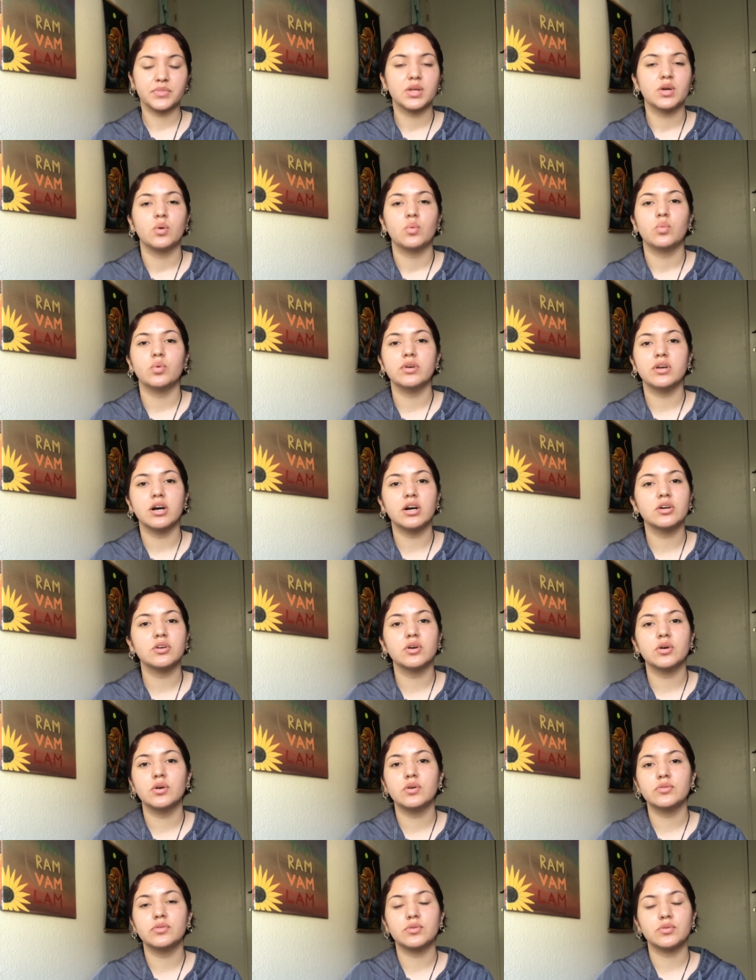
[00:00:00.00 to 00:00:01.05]
We all
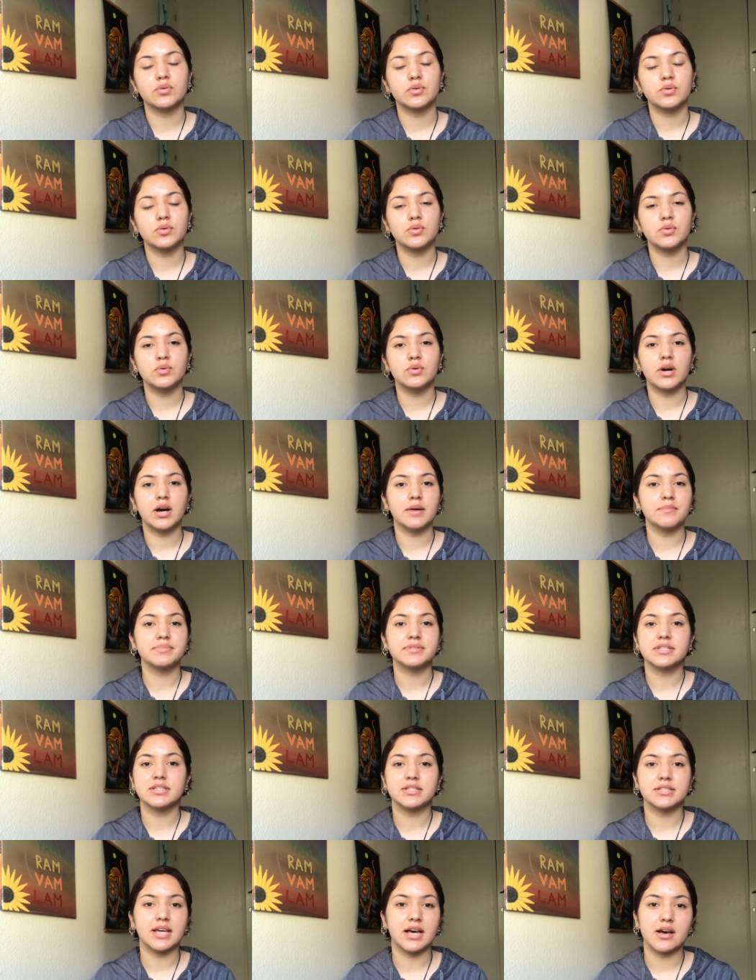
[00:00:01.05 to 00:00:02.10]
go through ups
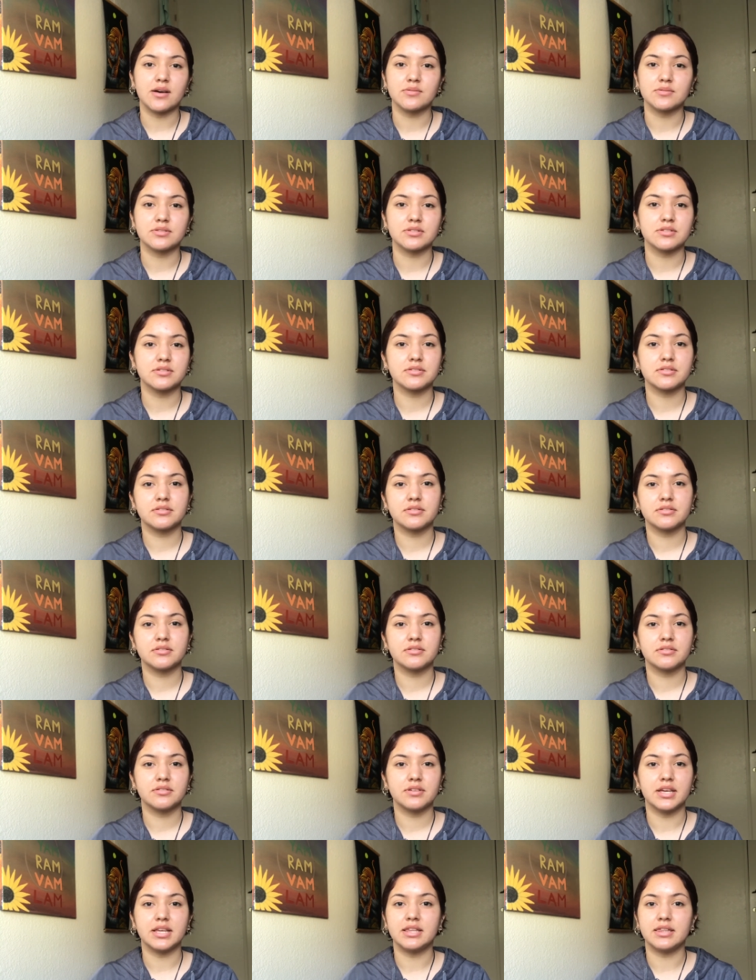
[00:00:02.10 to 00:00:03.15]
and downs
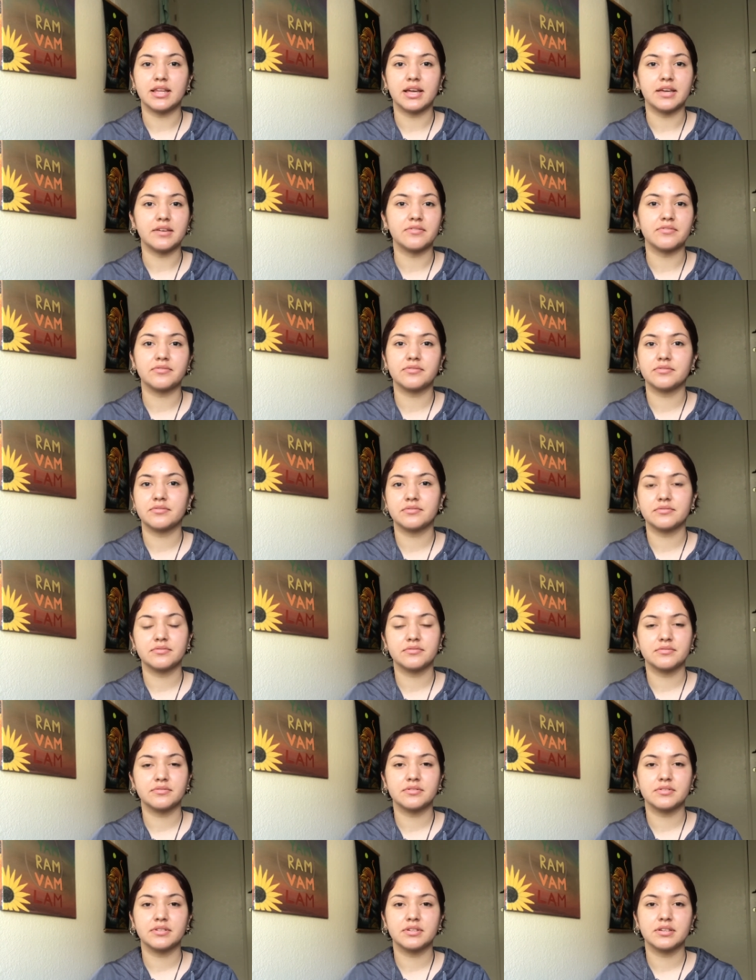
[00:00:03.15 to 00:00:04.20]
in life.
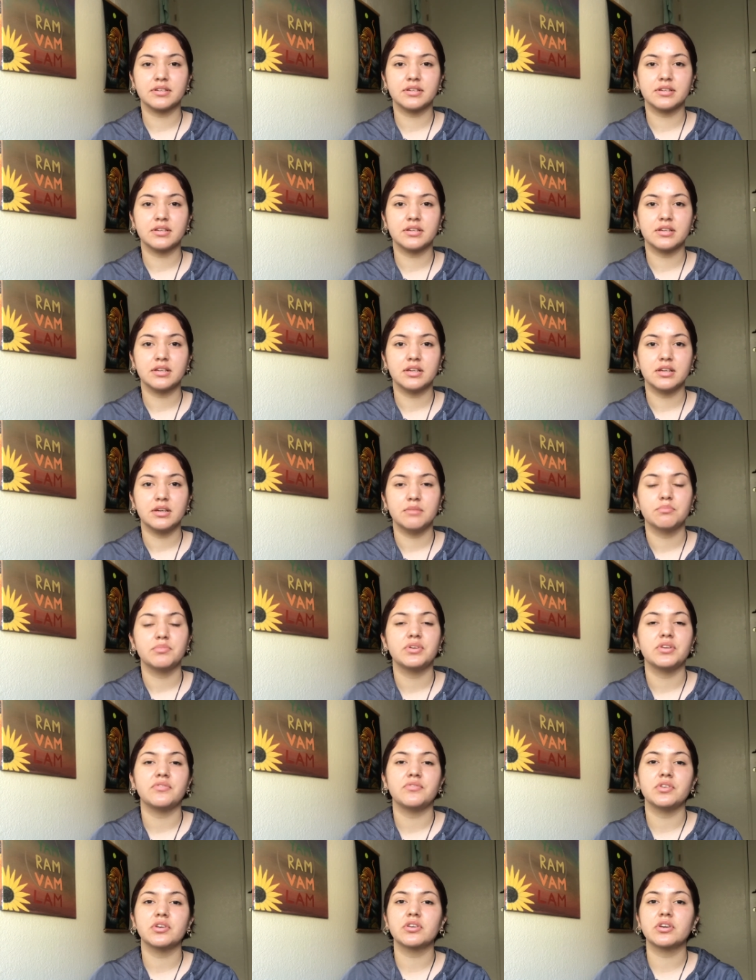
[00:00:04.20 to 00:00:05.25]
But
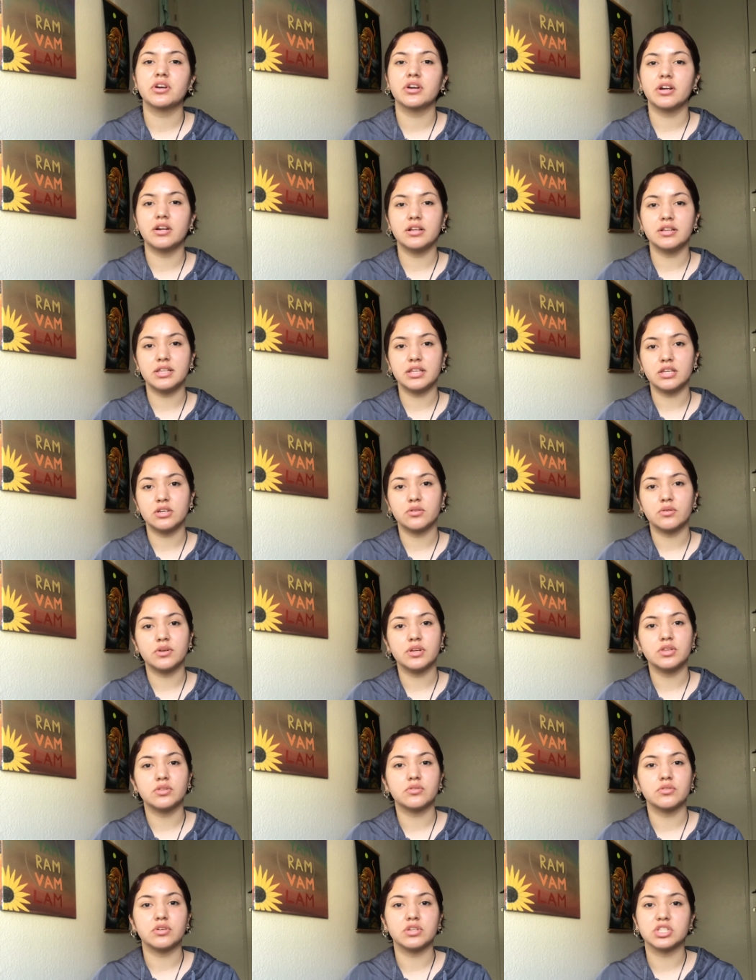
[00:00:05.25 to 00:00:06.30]
if you're currently going
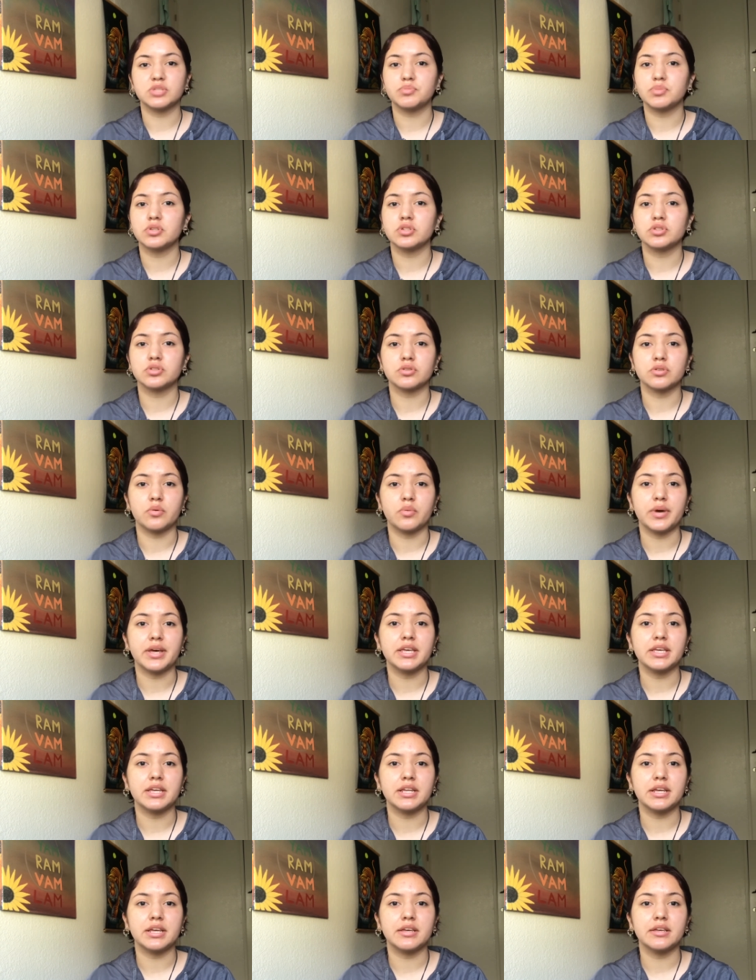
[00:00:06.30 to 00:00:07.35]
through your spiritual
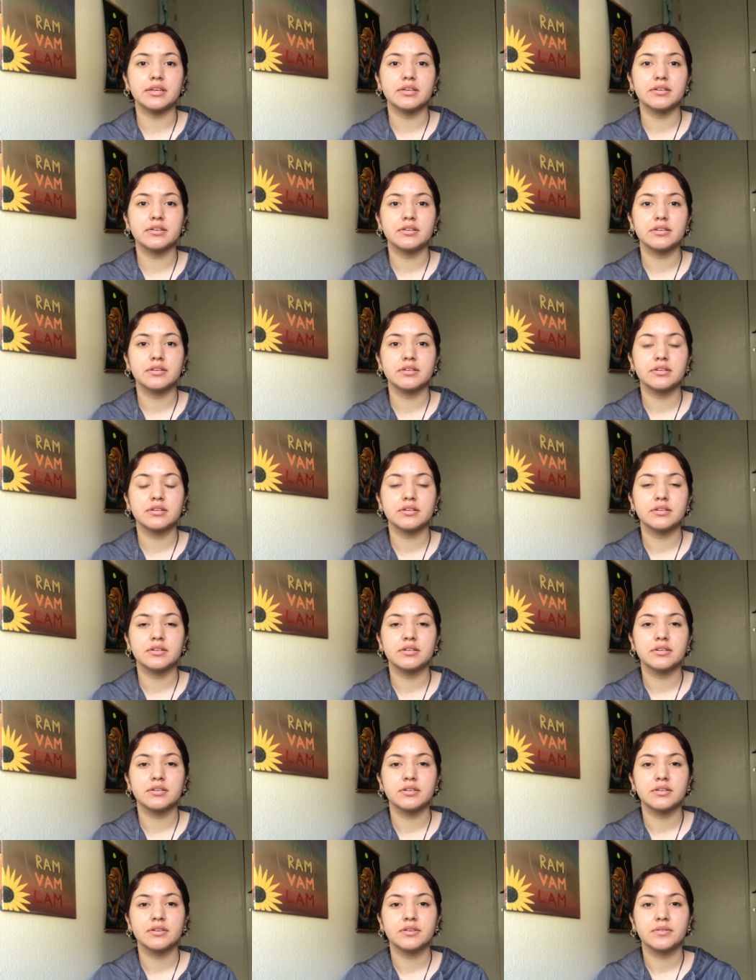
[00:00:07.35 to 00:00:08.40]
awakening,
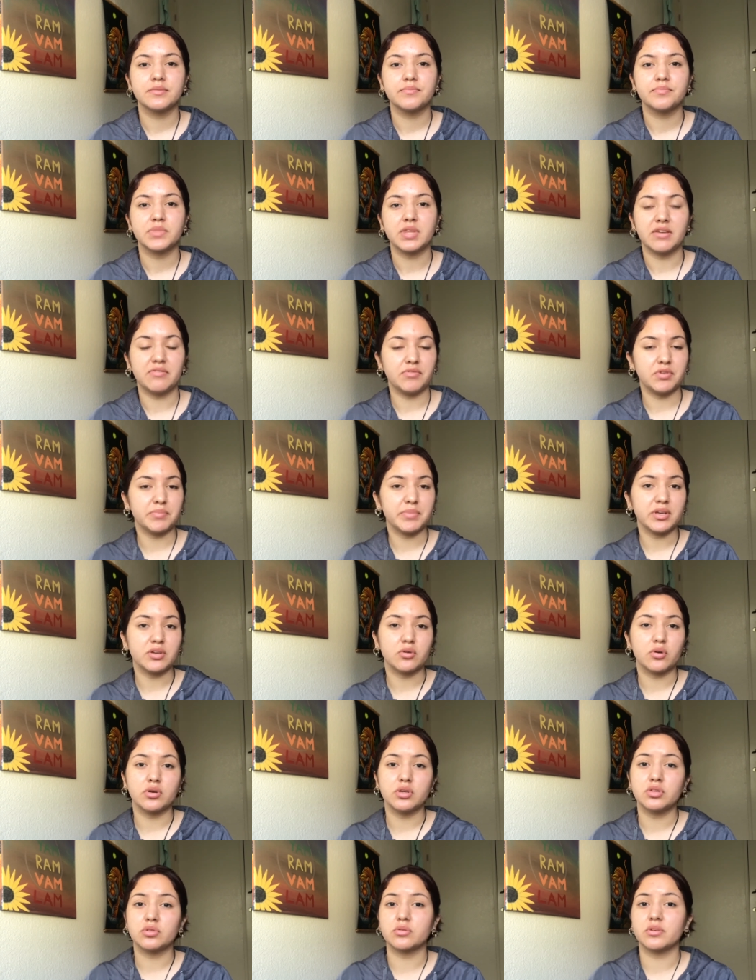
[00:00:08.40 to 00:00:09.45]
if you've been
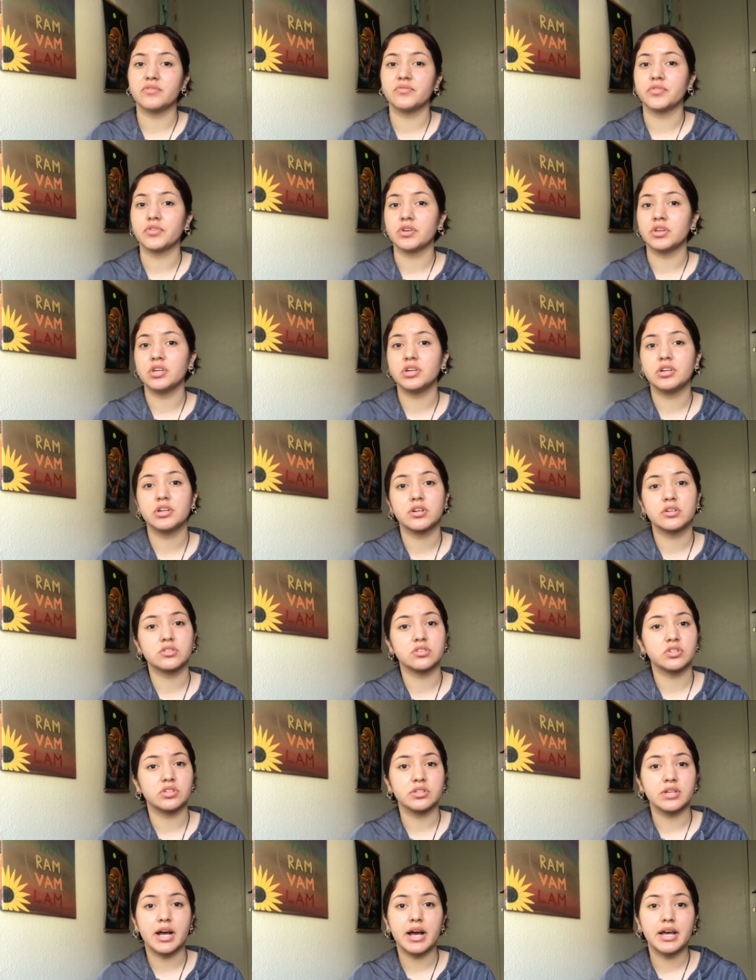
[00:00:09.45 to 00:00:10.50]
going through it for years
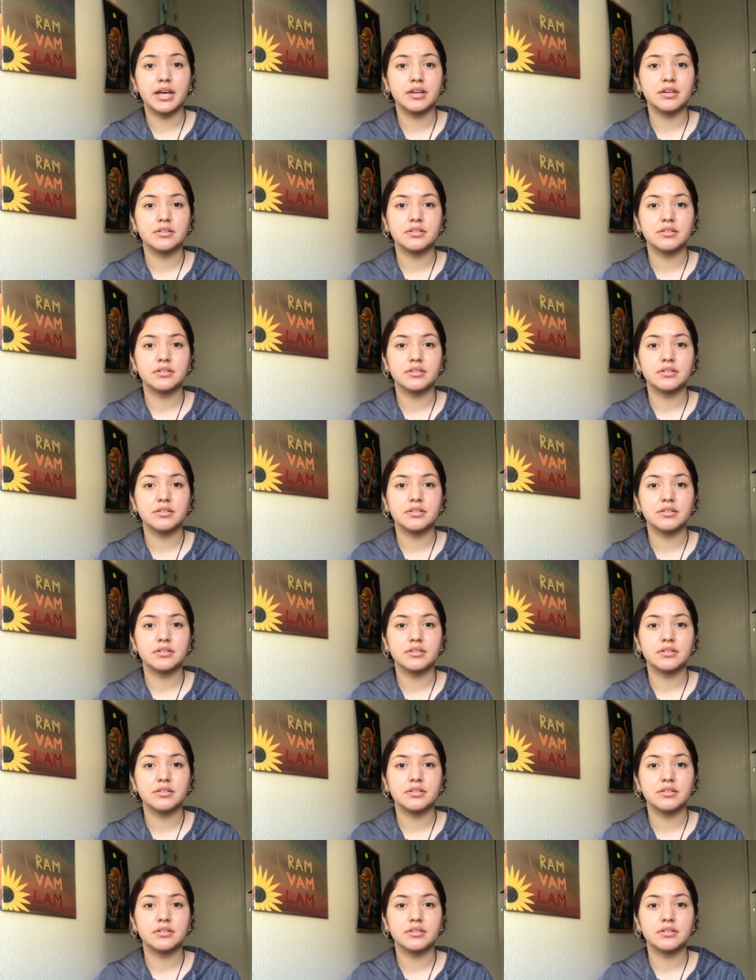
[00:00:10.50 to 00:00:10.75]
or not,